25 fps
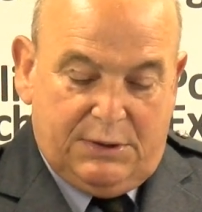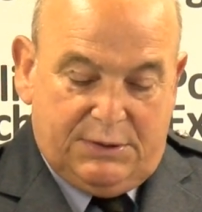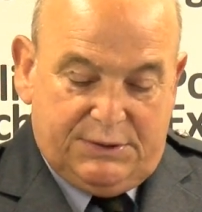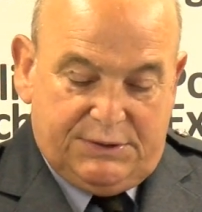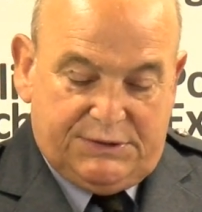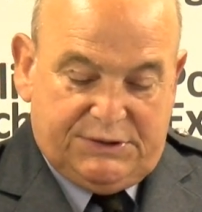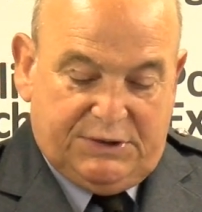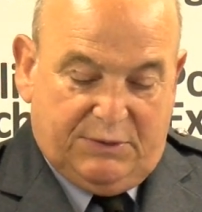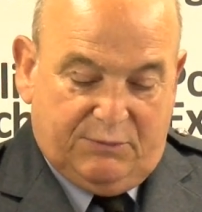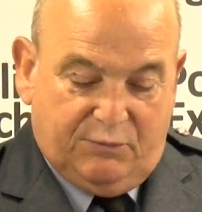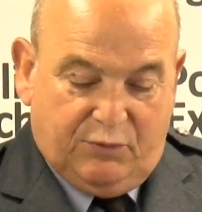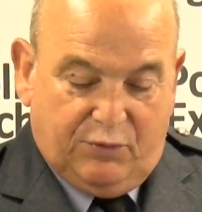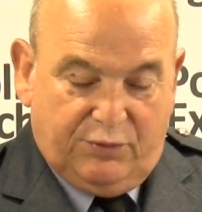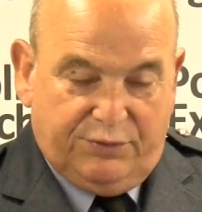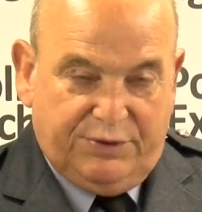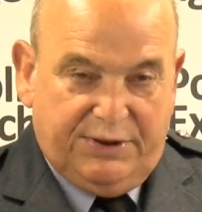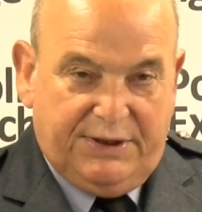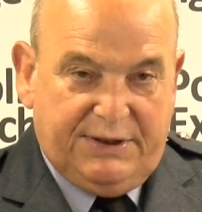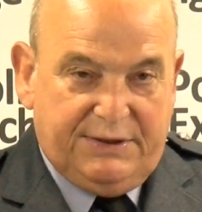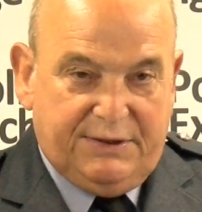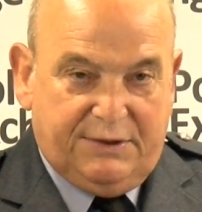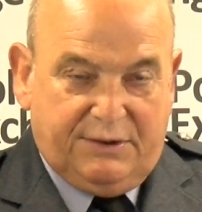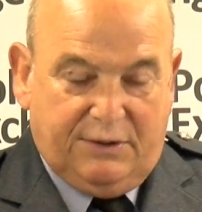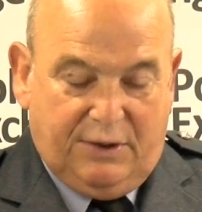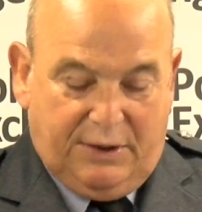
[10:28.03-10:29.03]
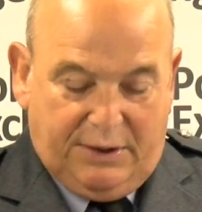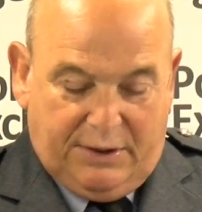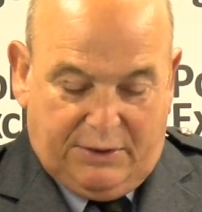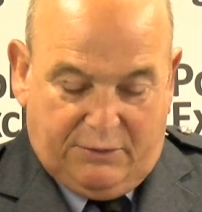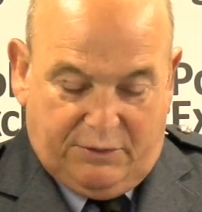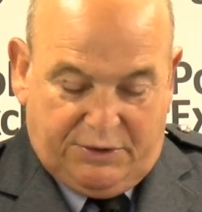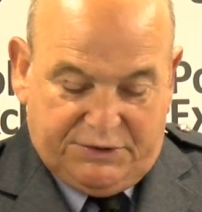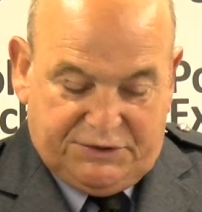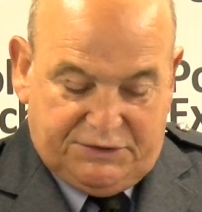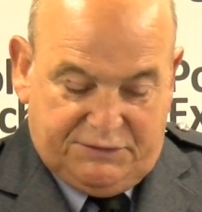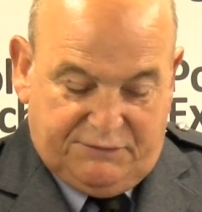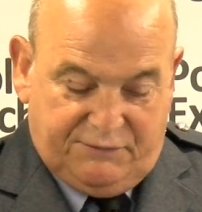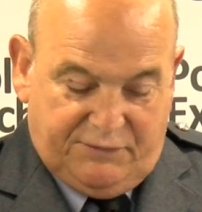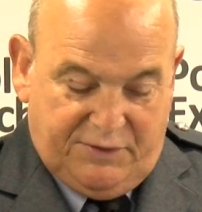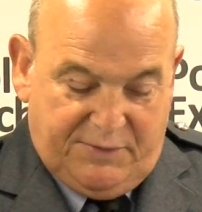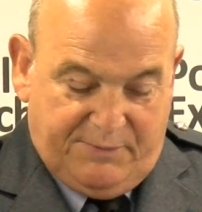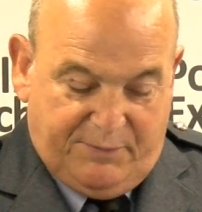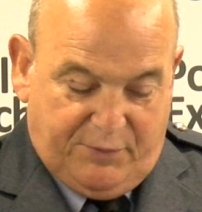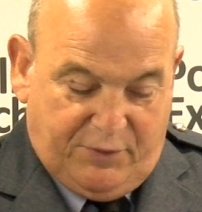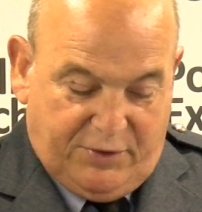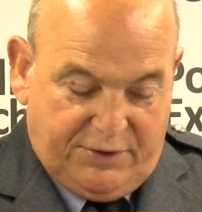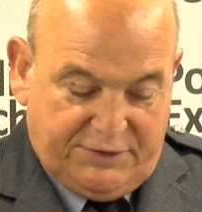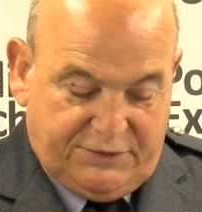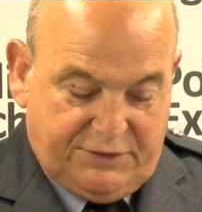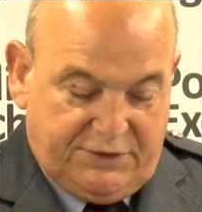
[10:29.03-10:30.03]
Some will need a question of
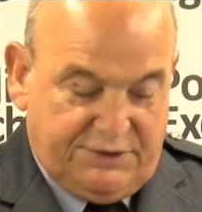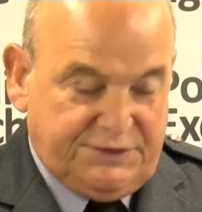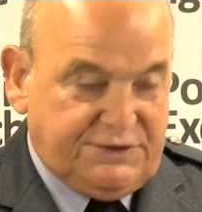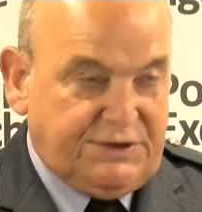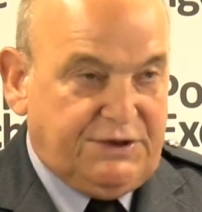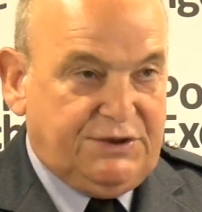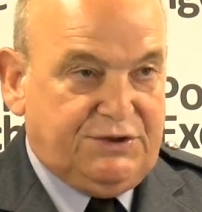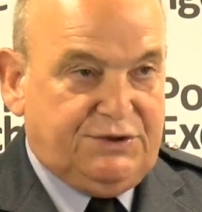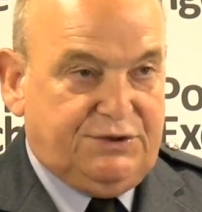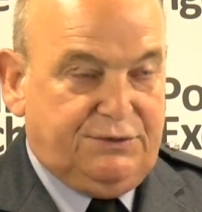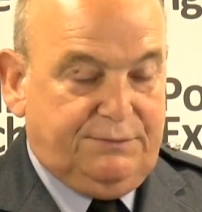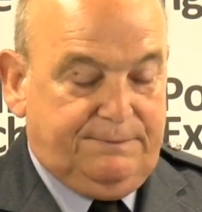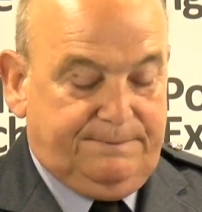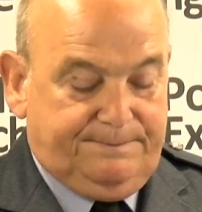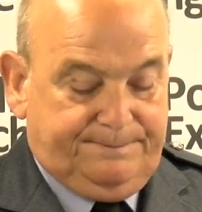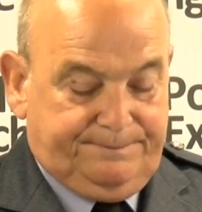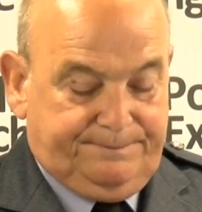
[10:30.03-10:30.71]
reprioritization.